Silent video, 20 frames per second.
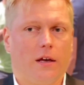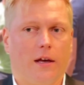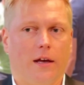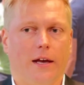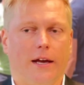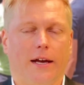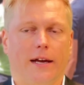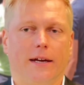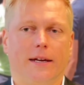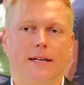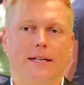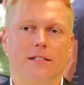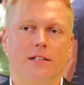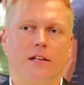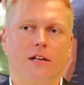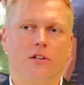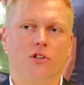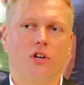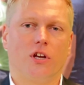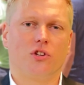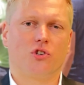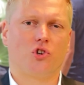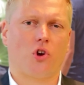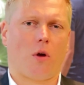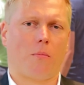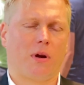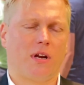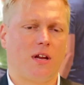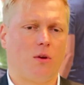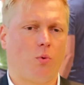In
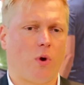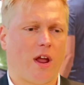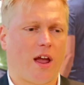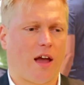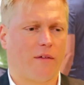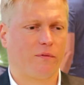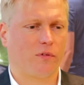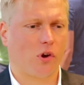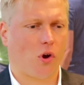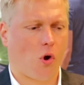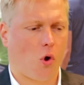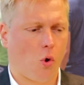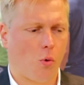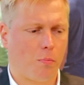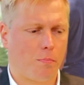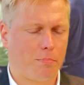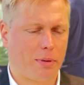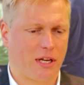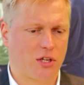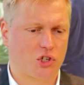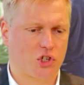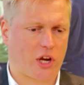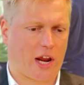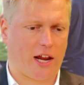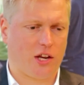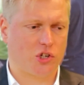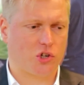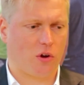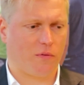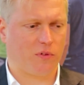Germany, we have no big
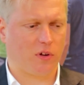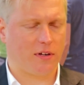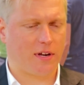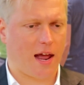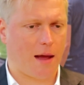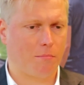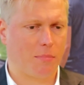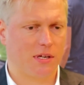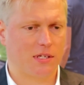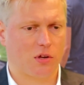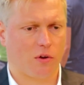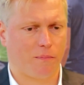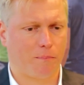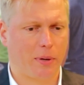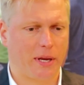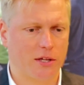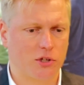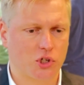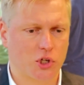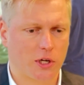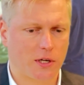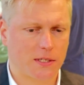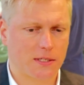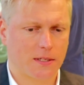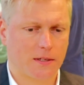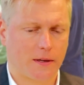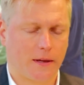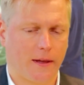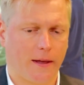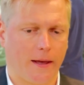change of the numbers of pitches.